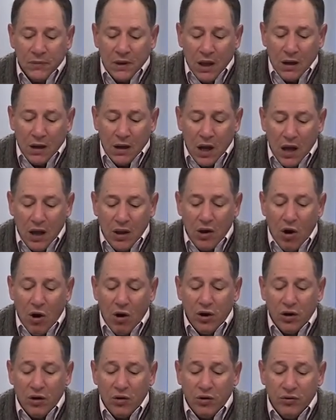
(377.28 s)
The
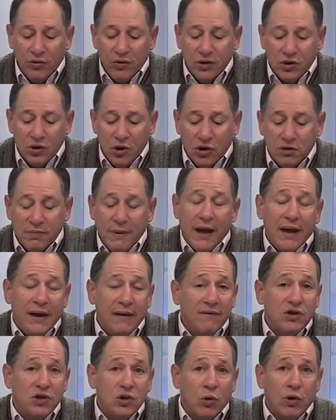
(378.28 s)
article talks about
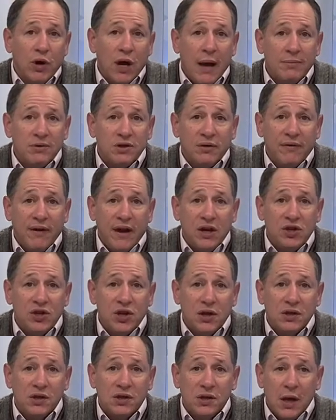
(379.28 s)
inventory
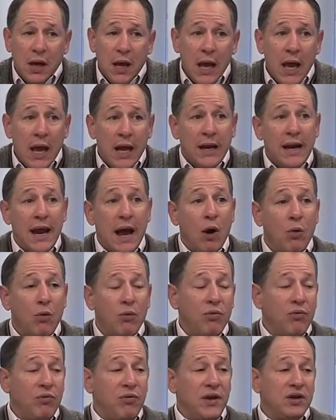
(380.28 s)
observations. Now,
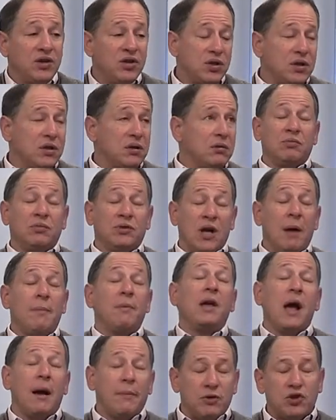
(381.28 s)
this
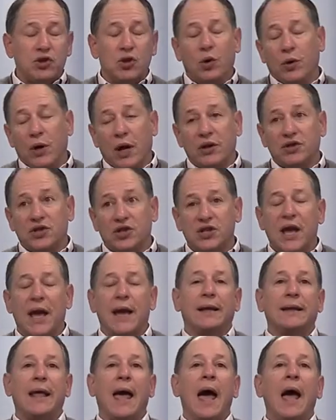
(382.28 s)
coming up soon, I'll just say
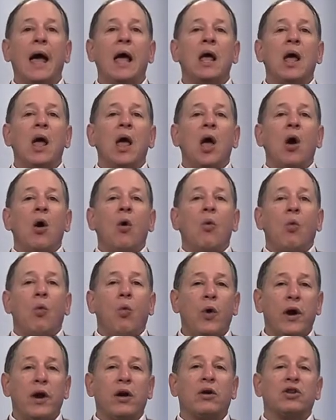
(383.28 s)
it that,
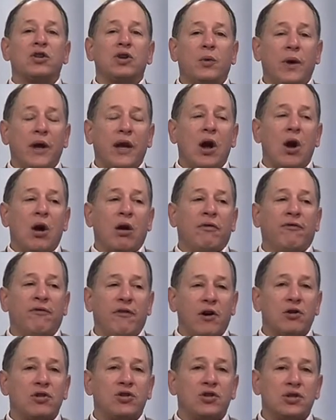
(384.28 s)
we're doing our
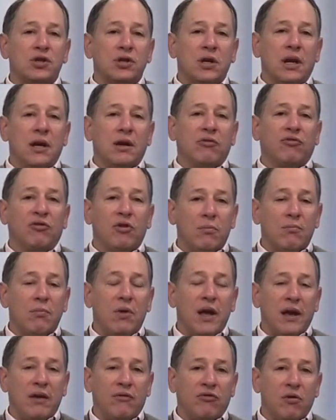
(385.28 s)
first
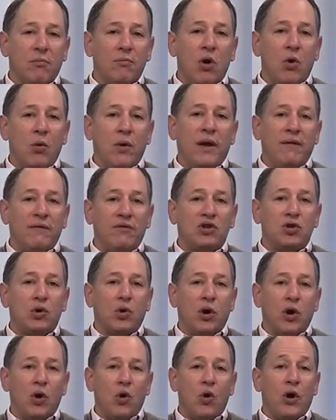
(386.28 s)
remote
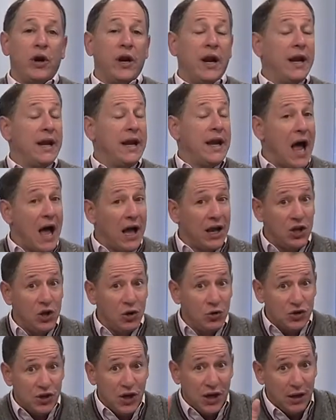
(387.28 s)
inventory audit, not
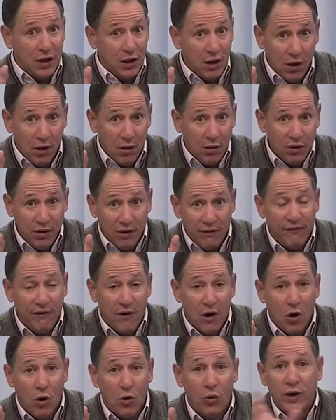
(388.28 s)
using the
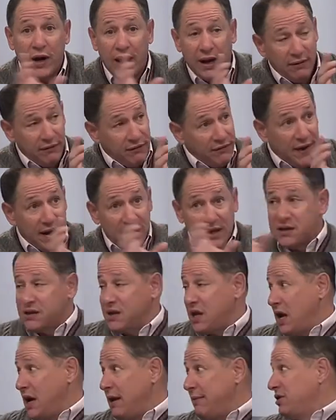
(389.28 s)
phone and
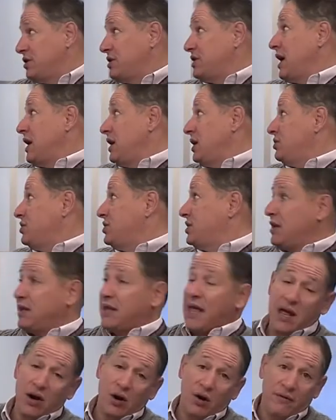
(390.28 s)
FaceTime and say, you see
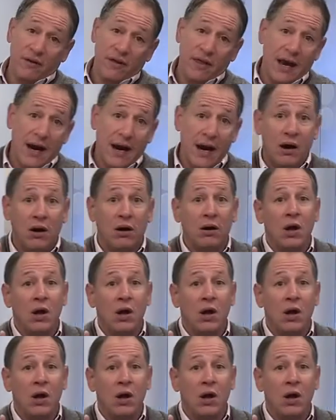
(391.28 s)
that over there?